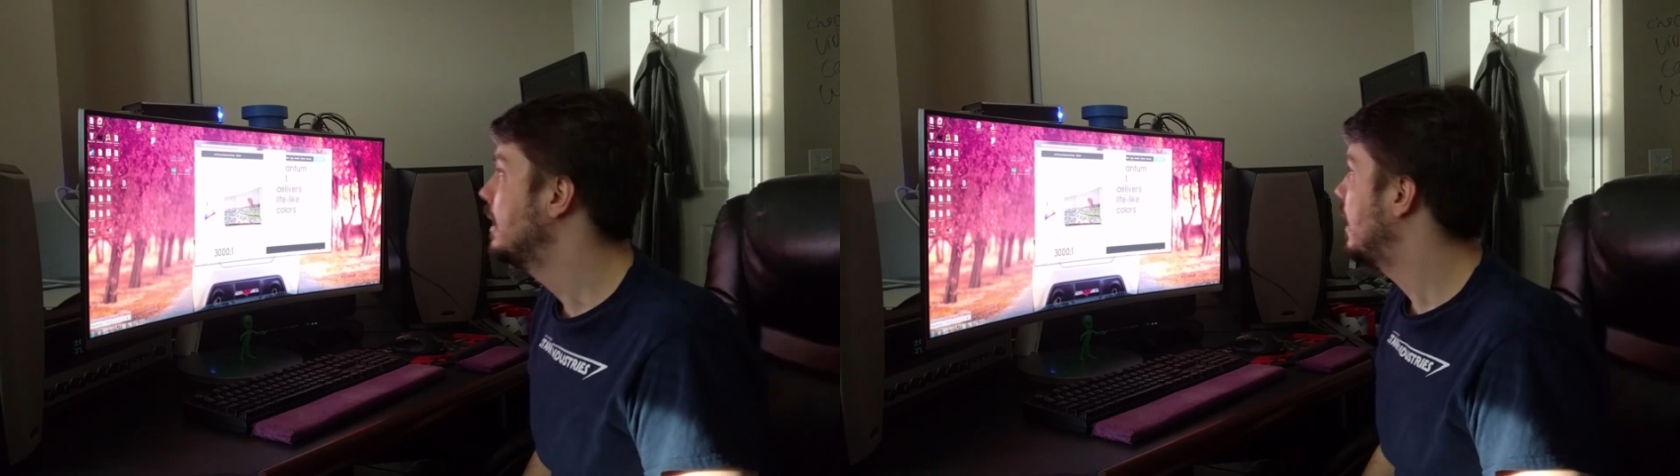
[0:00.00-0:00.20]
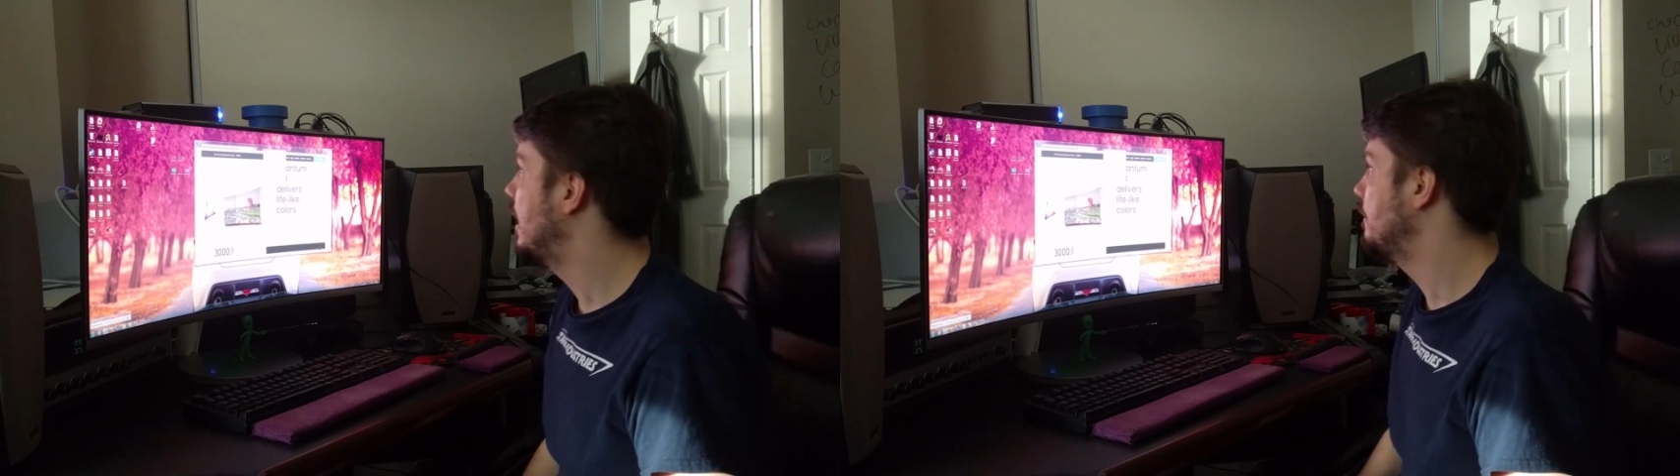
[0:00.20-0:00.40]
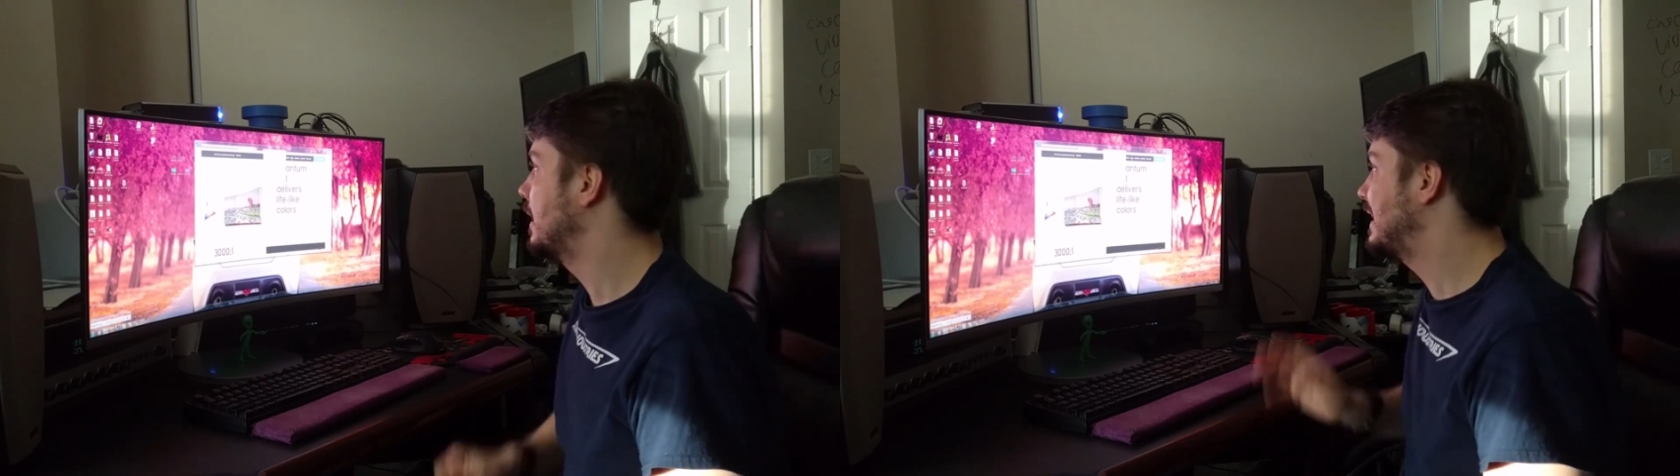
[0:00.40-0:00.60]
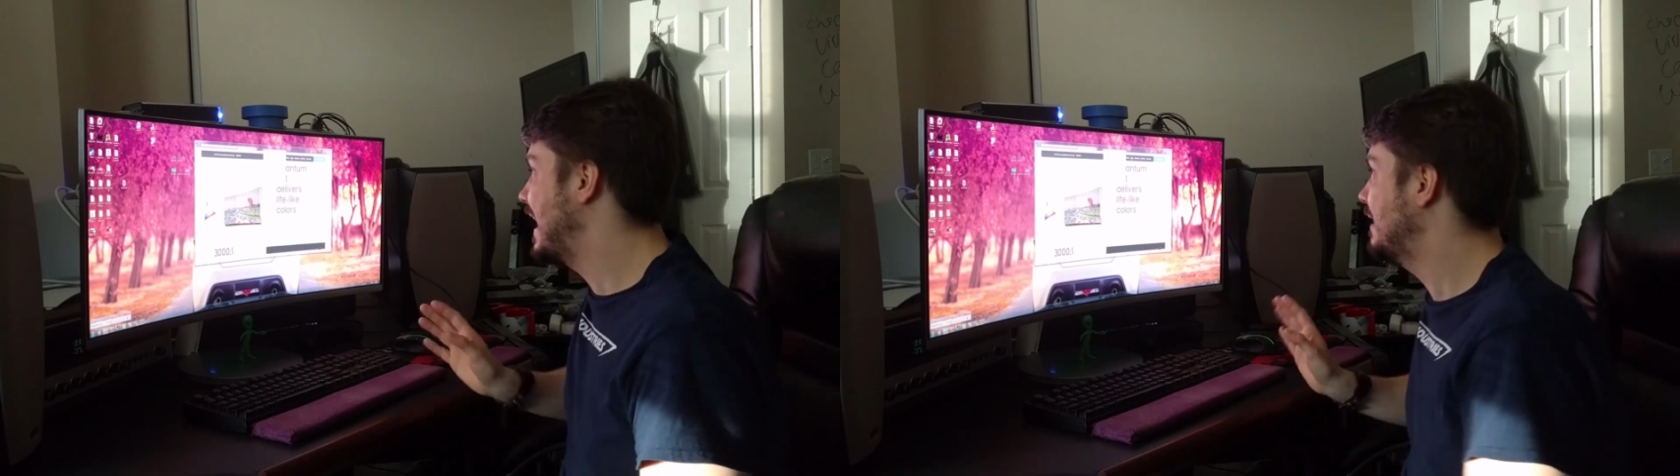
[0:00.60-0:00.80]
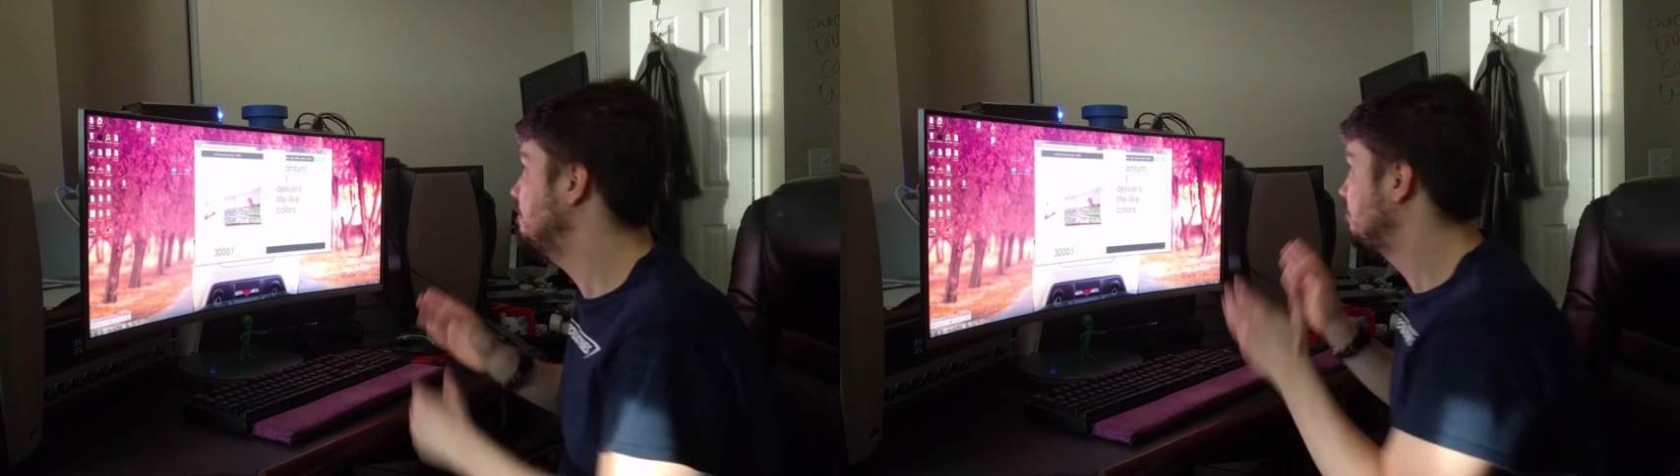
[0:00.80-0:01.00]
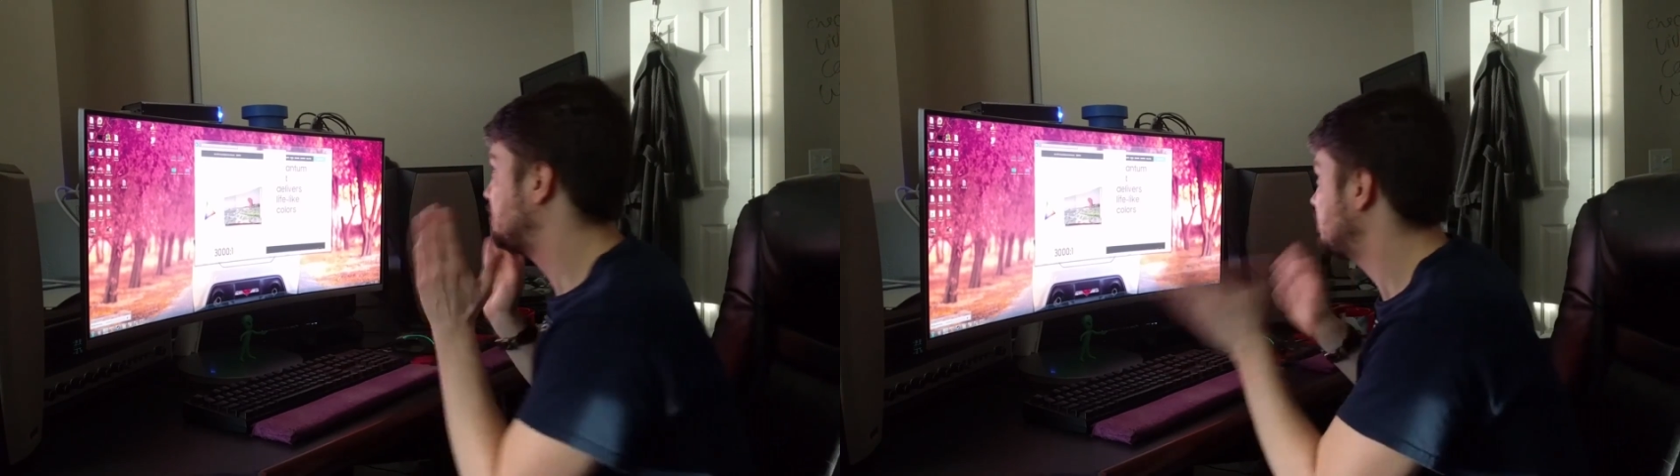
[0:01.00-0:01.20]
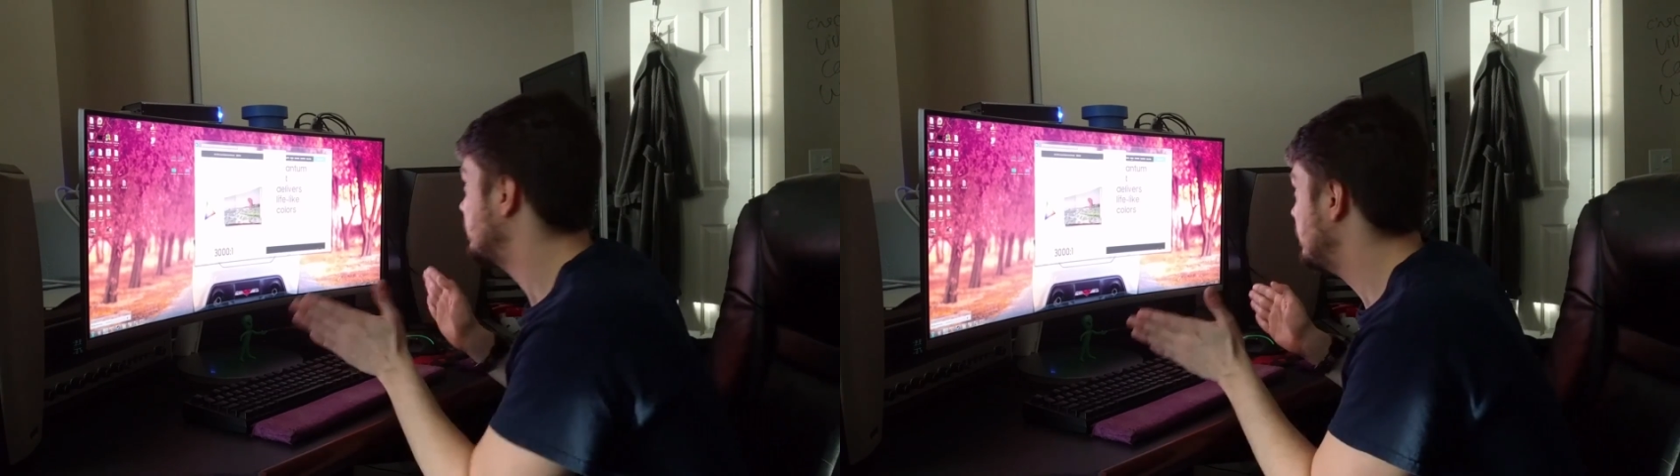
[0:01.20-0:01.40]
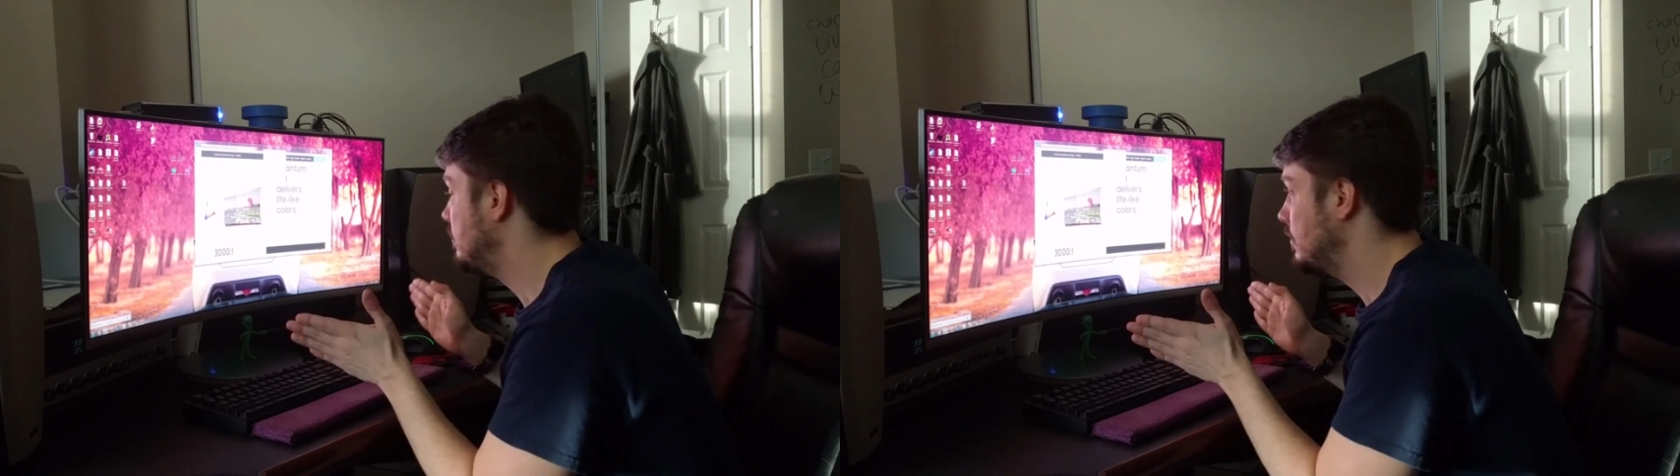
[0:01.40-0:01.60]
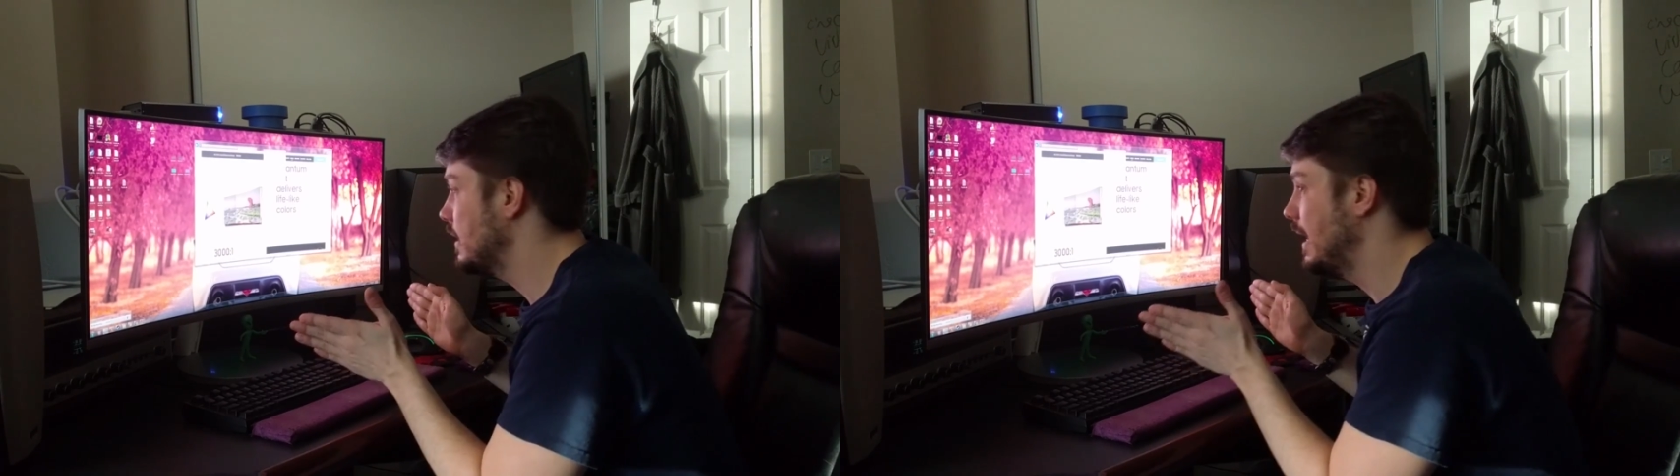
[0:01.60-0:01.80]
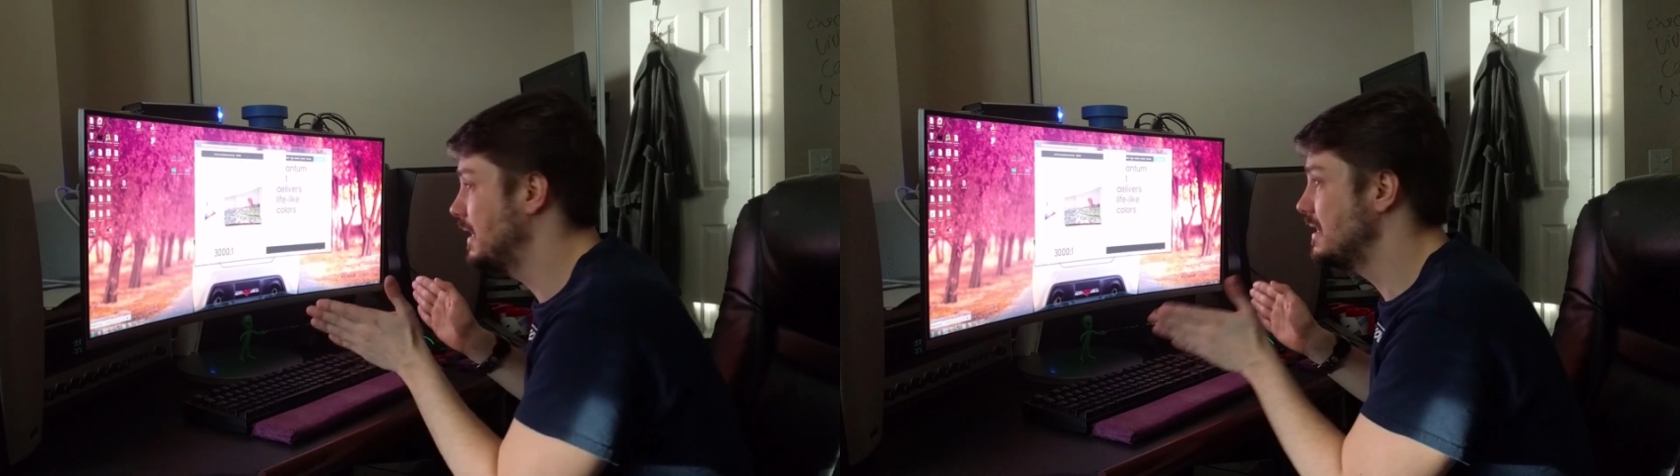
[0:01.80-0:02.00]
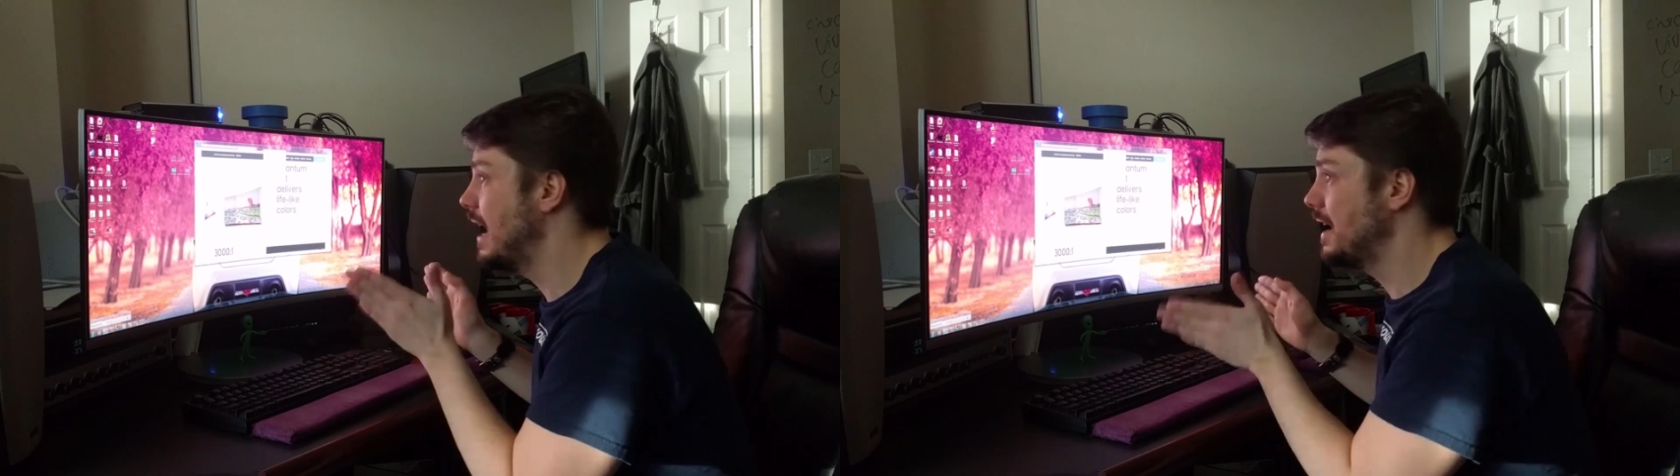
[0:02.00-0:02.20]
Again, it's not